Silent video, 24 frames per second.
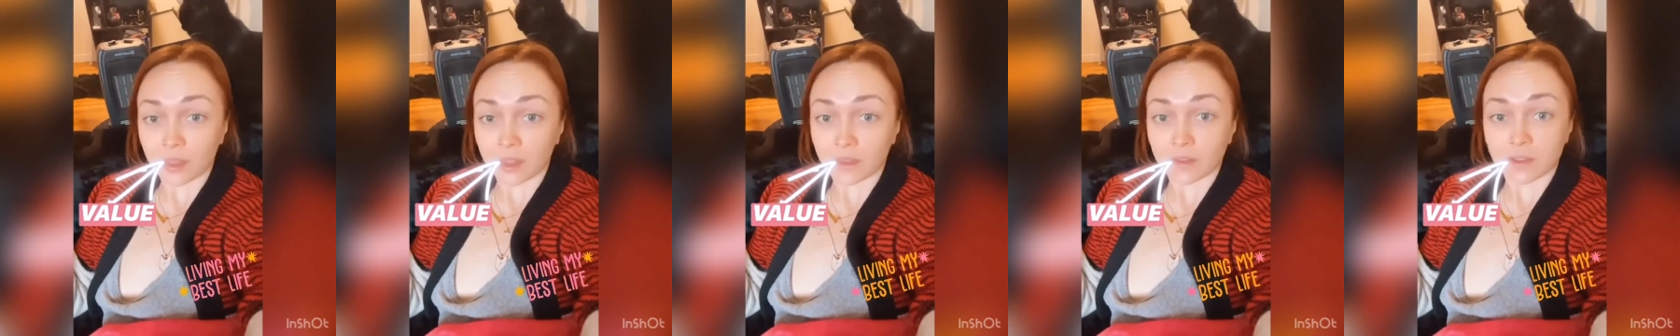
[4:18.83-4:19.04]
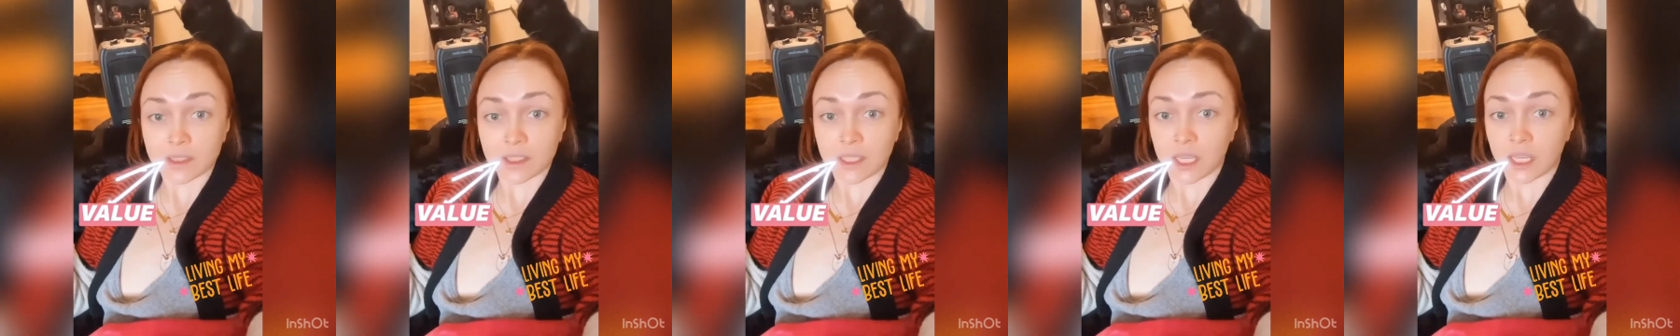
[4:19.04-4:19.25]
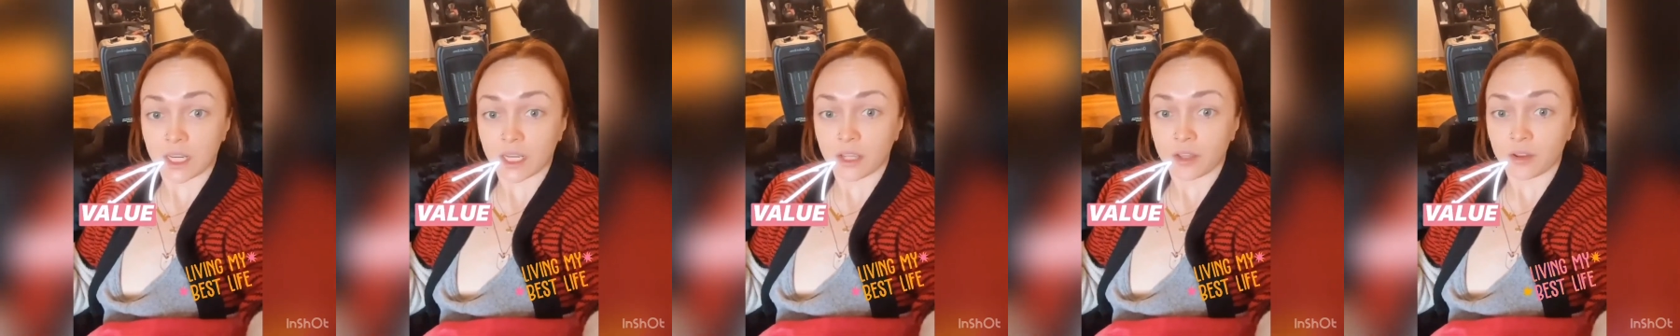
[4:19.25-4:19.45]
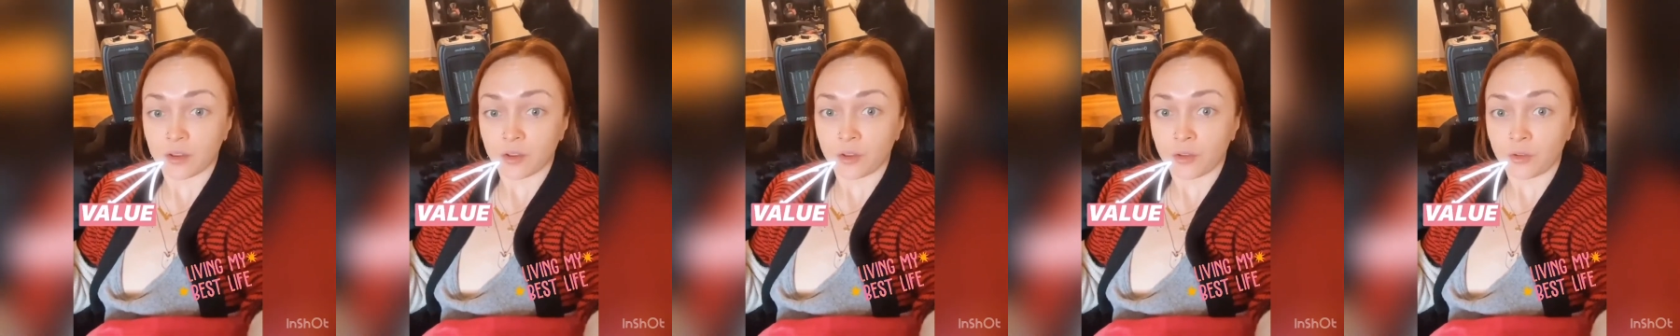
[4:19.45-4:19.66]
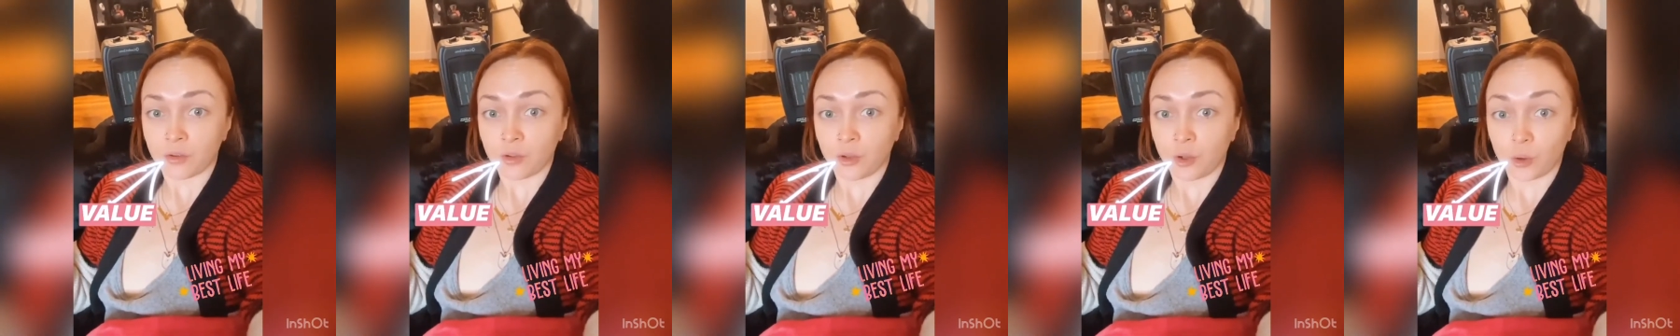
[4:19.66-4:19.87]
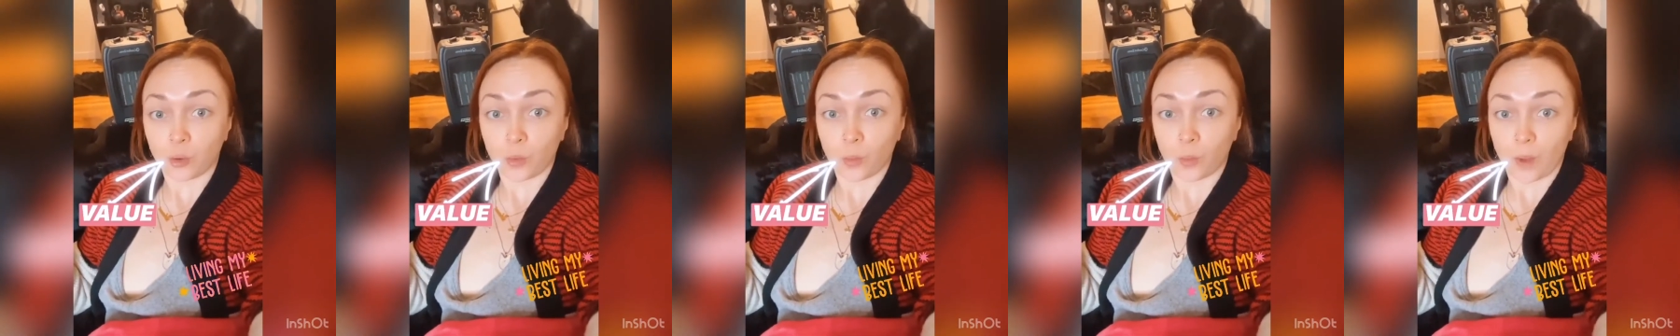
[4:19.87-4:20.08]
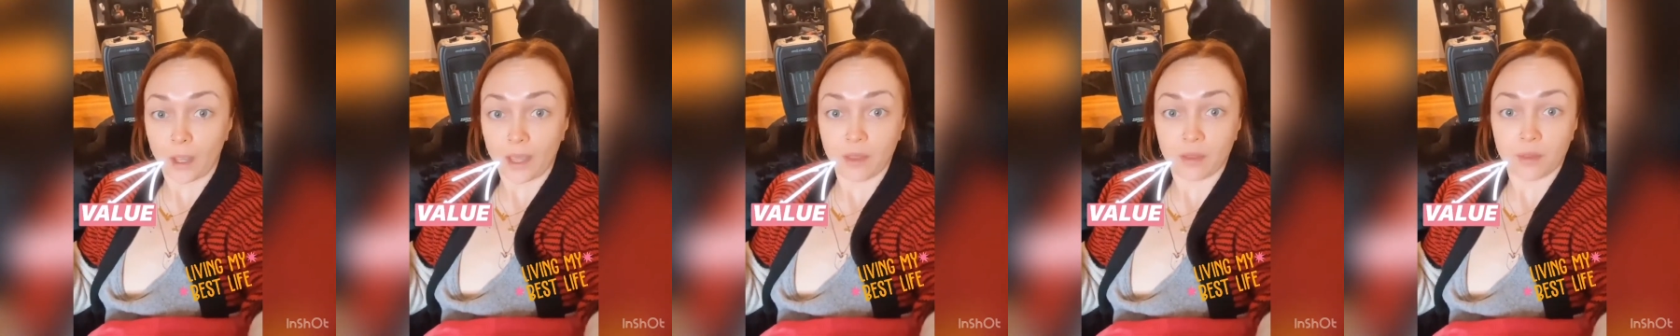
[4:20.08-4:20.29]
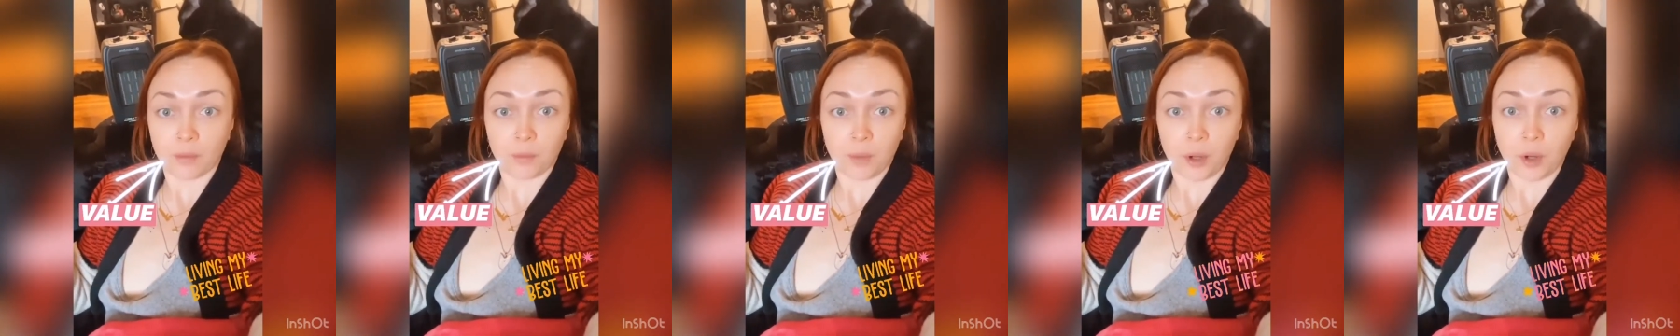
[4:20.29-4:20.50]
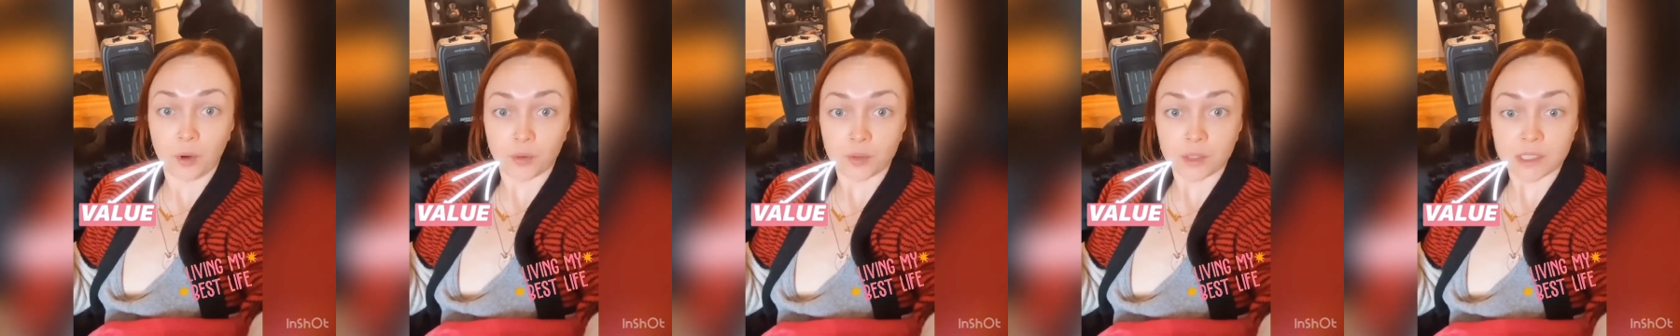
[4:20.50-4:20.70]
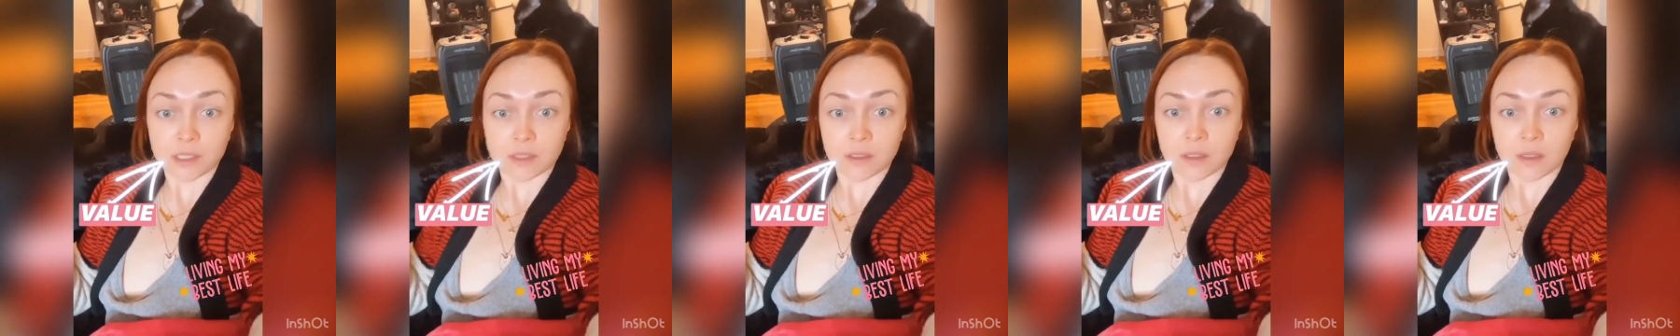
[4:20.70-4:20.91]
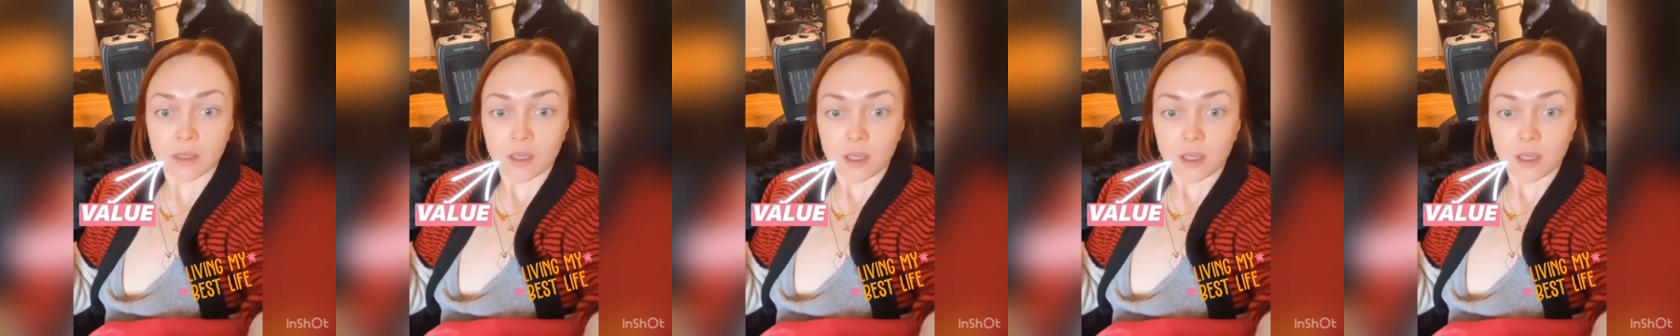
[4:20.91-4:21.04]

that's getting in your way the most,